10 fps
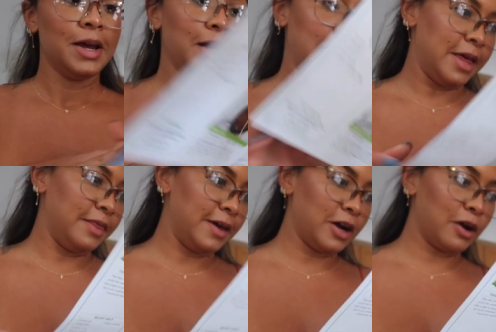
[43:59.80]

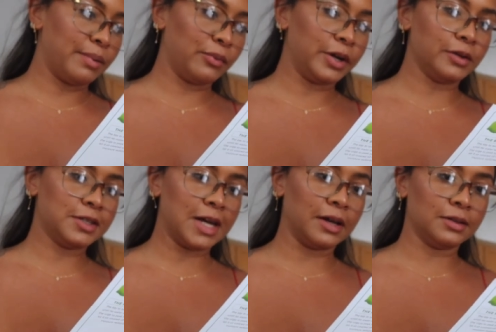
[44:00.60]
and they're burrito
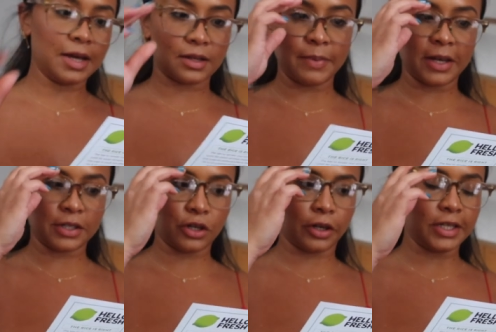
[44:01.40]
style
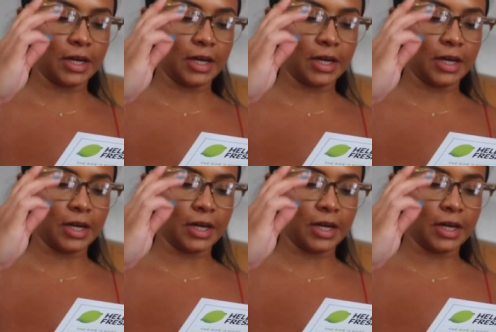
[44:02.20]
Tex-Mex turkey